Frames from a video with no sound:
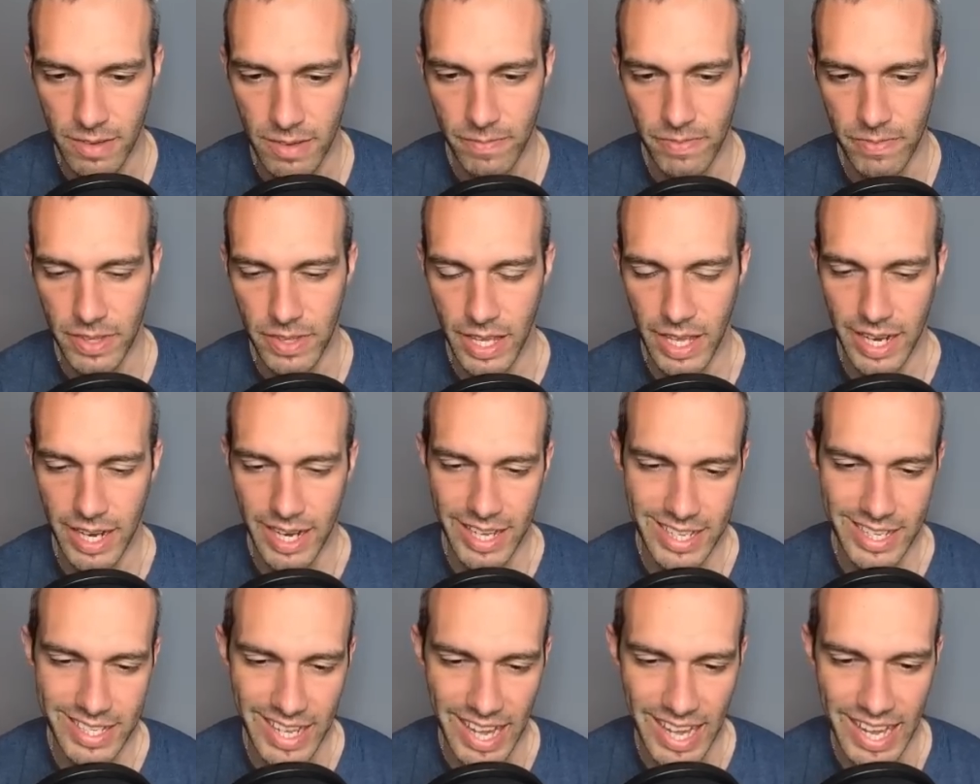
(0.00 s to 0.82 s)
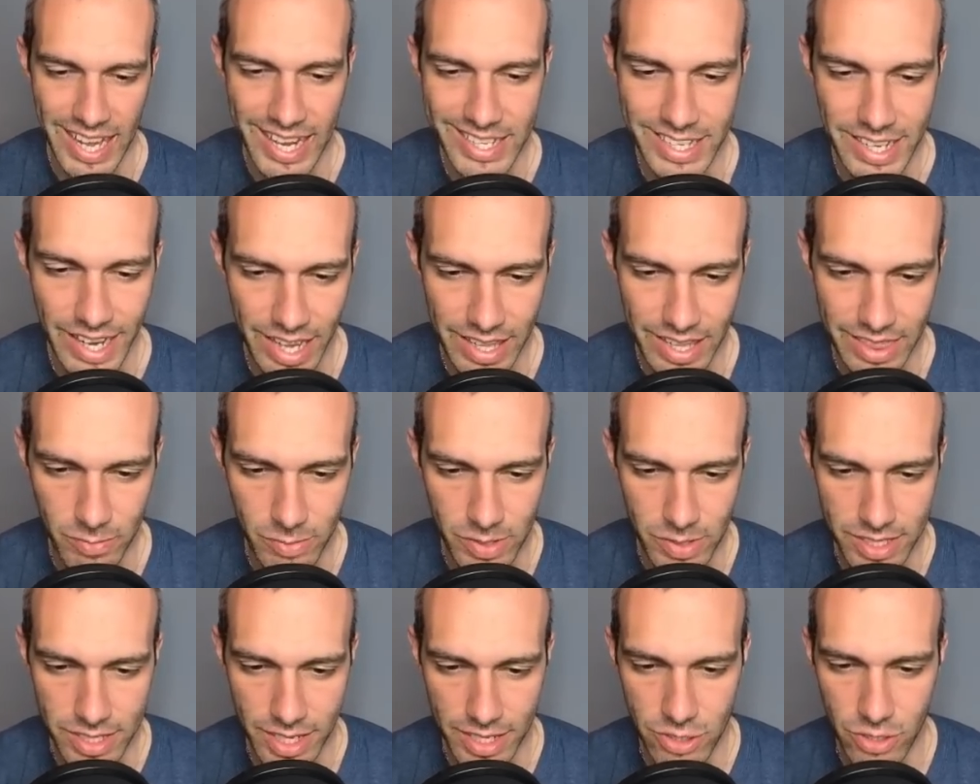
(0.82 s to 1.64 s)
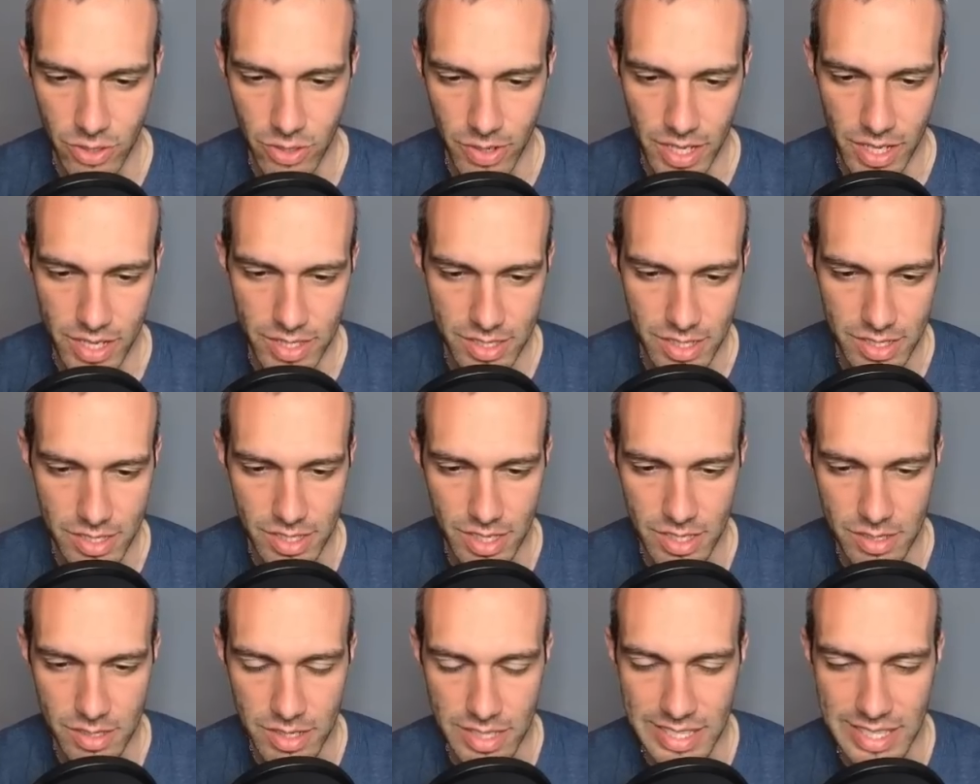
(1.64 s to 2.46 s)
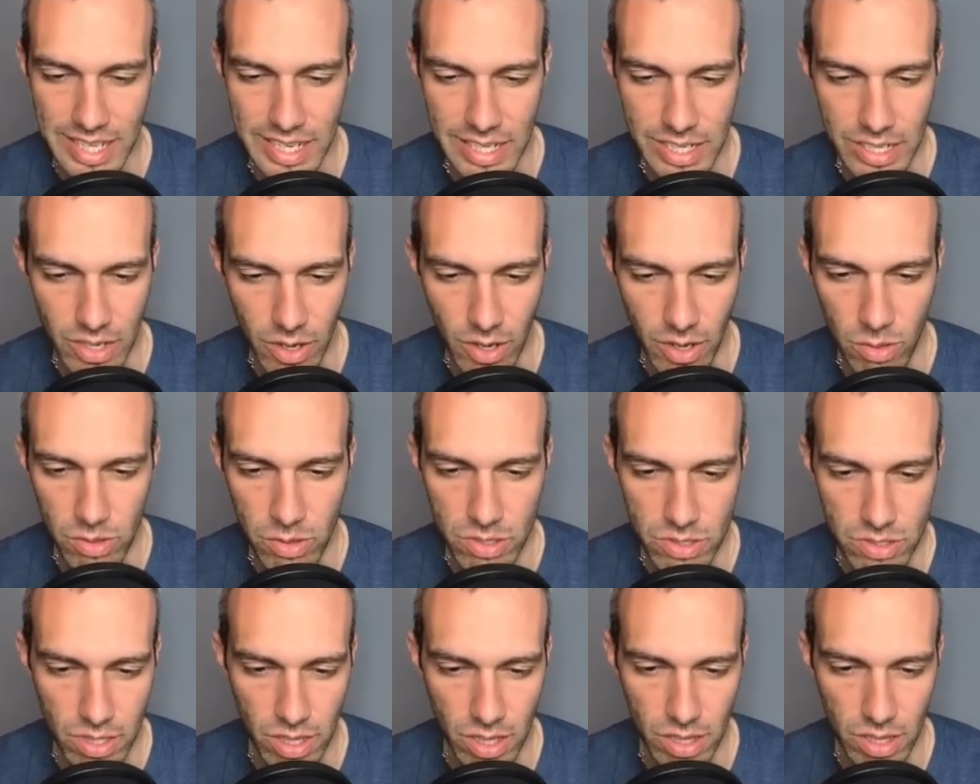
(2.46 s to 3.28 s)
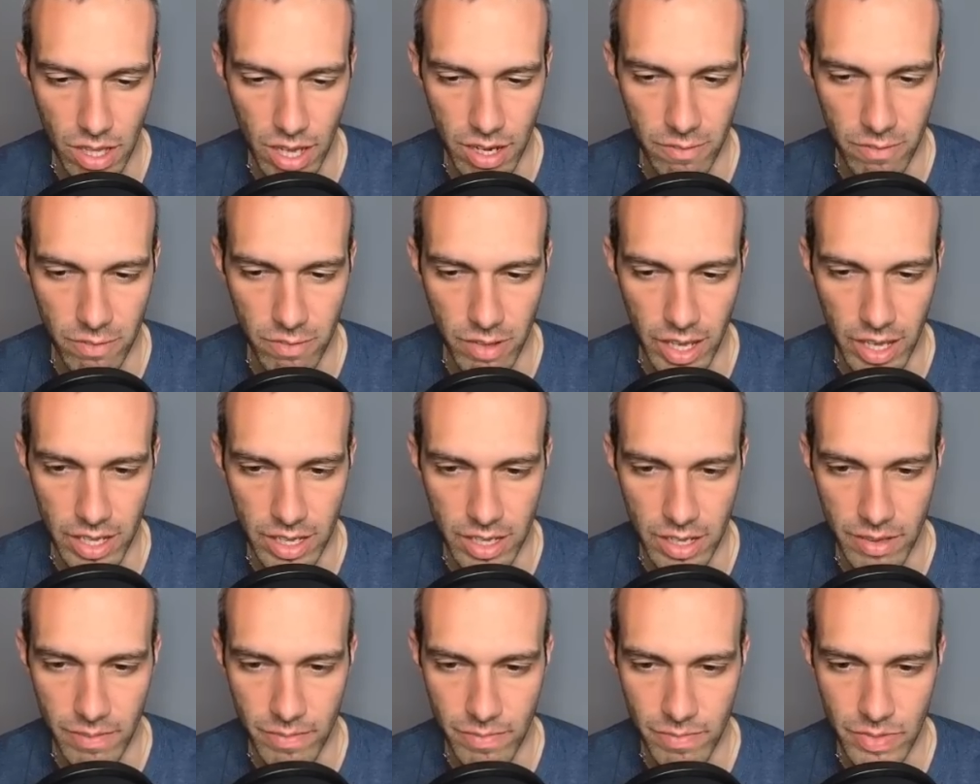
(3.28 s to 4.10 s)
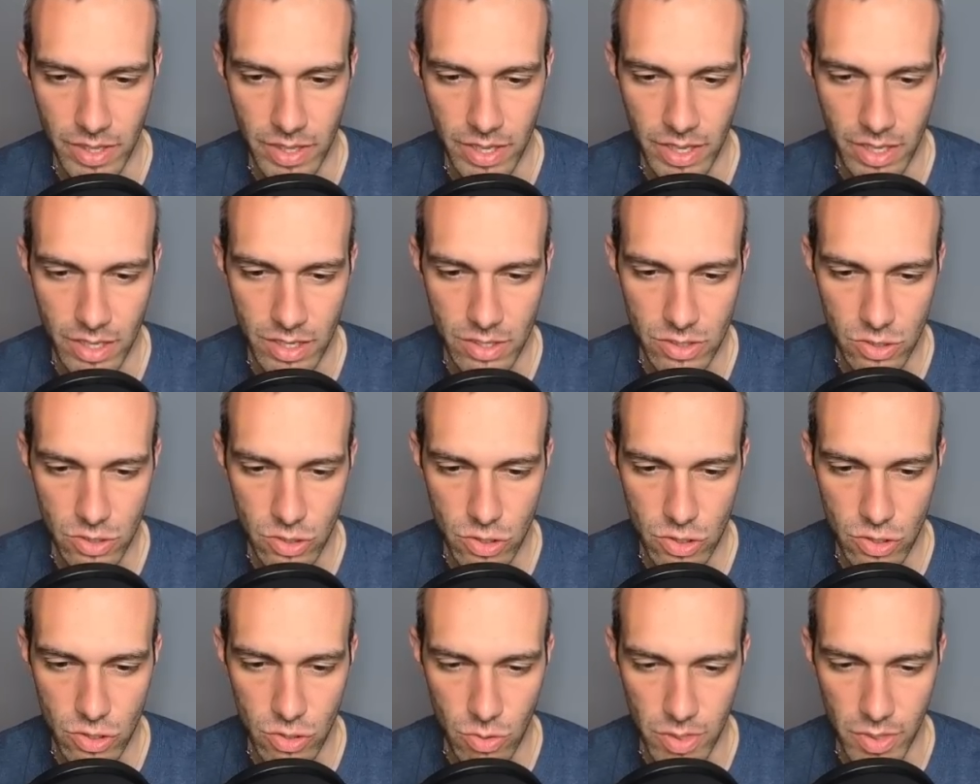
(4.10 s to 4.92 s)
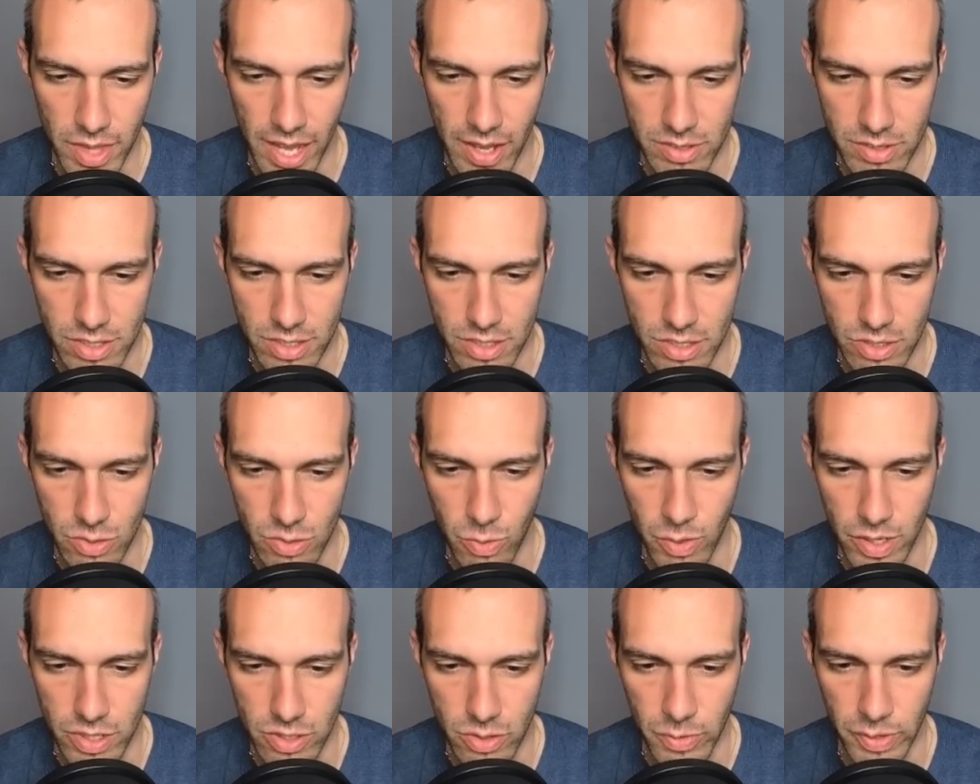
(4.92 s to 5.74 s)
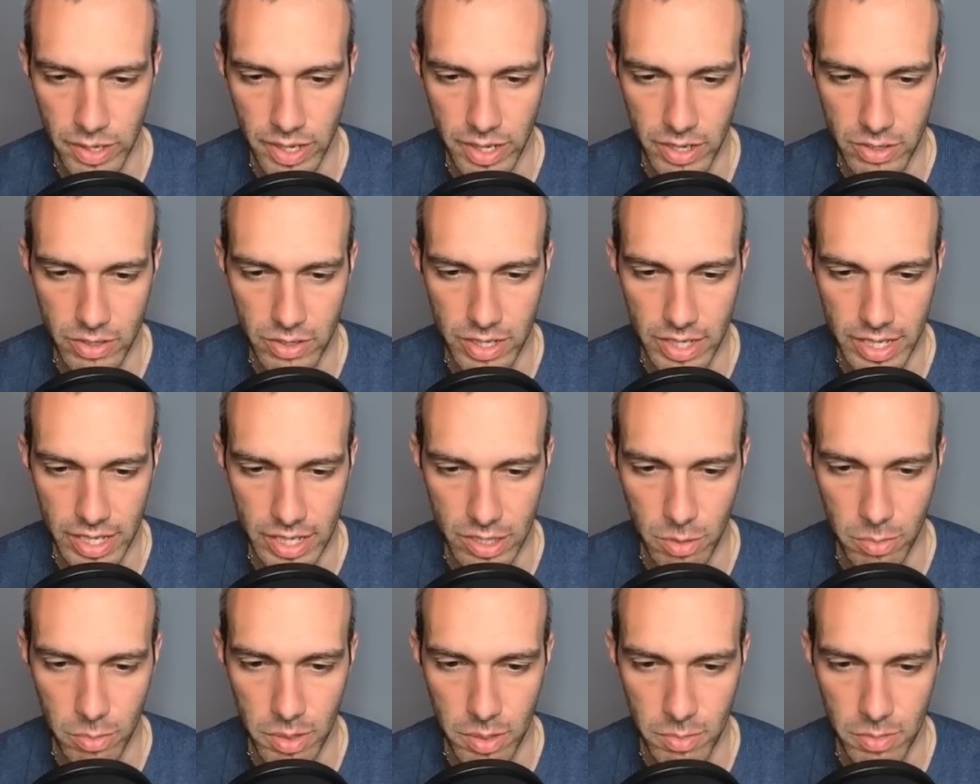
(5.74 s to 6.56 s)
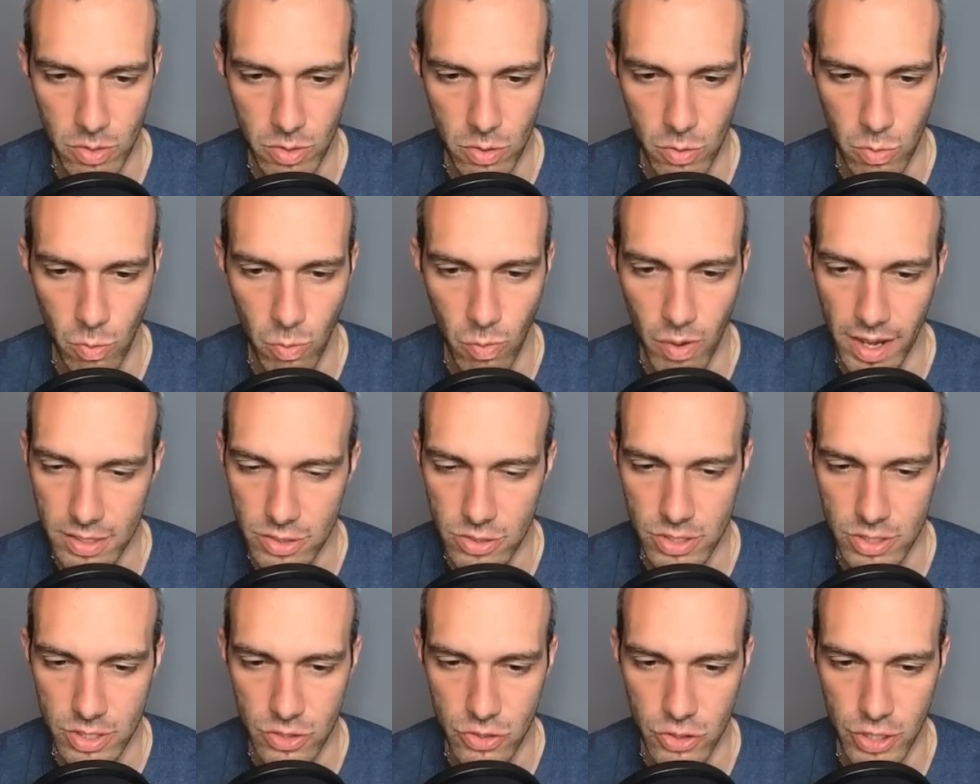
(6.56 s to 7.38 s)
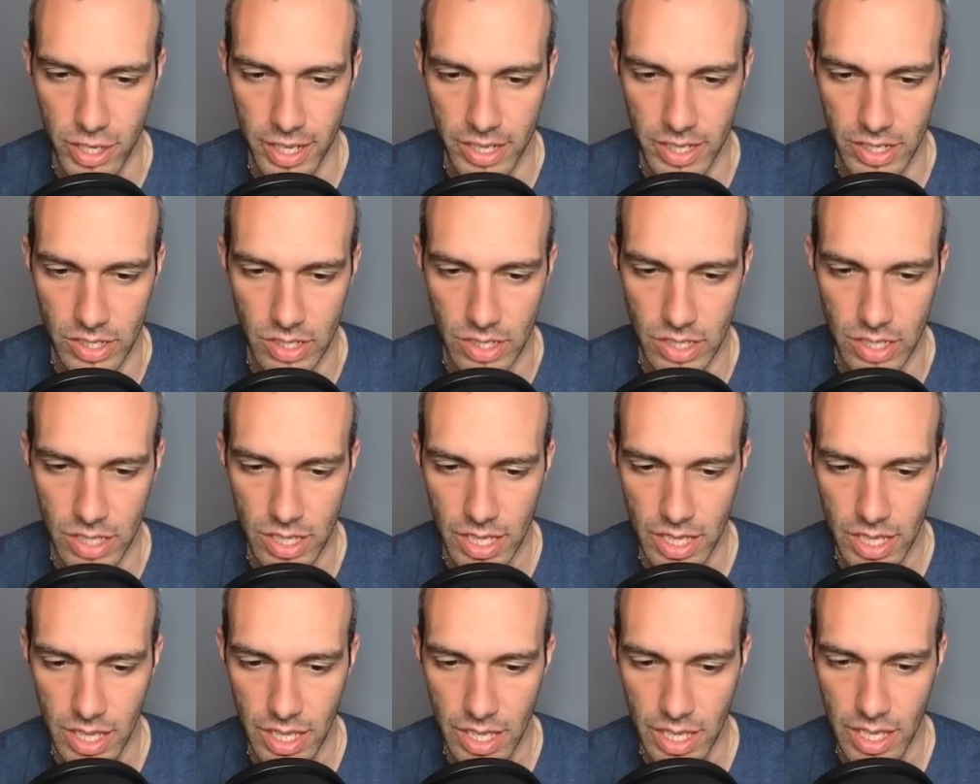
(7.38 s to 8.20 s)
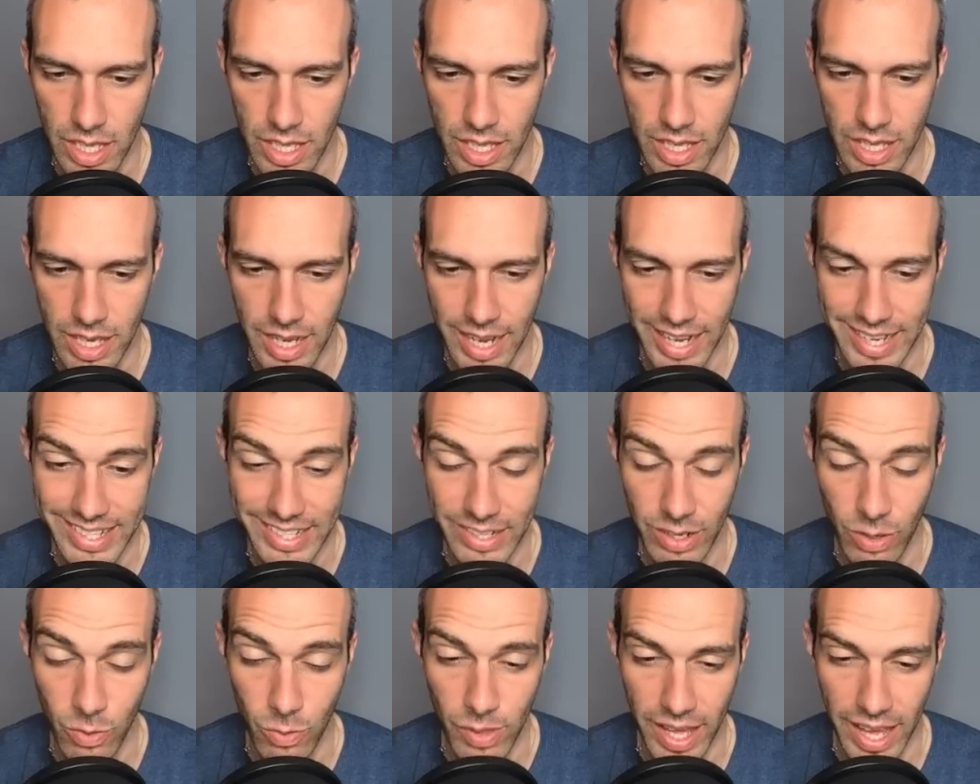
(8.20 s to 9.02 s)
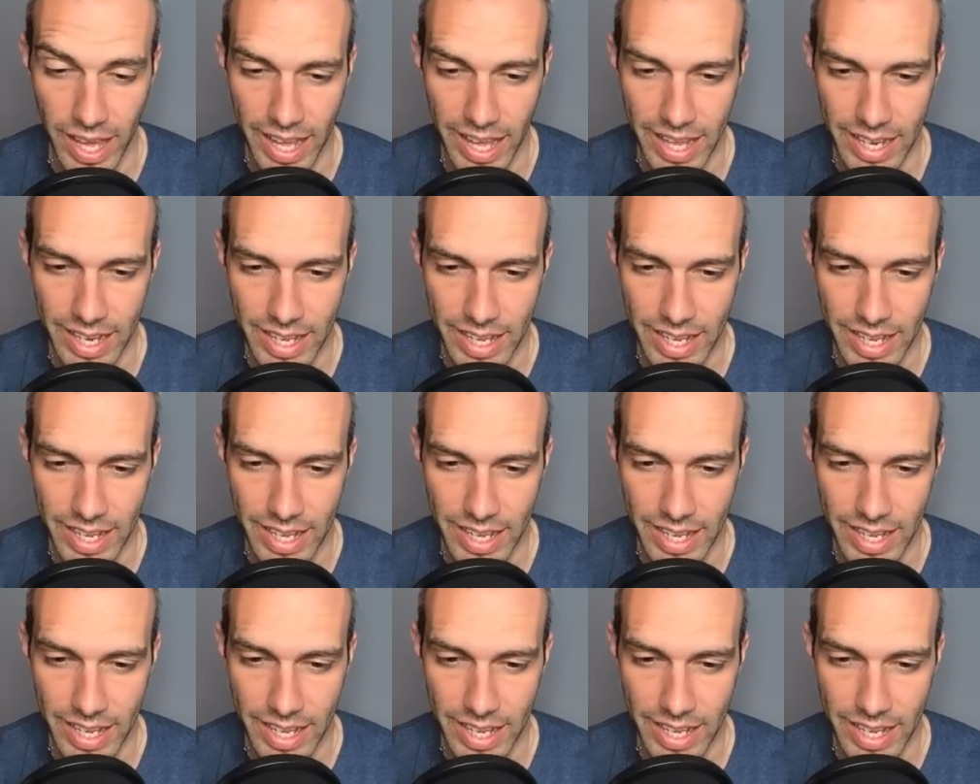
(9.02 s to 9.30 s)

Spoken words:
And the reason I showcase this is because I know there's a lot of like 2,000 to 2,300 elo people who watch this channel. I know that.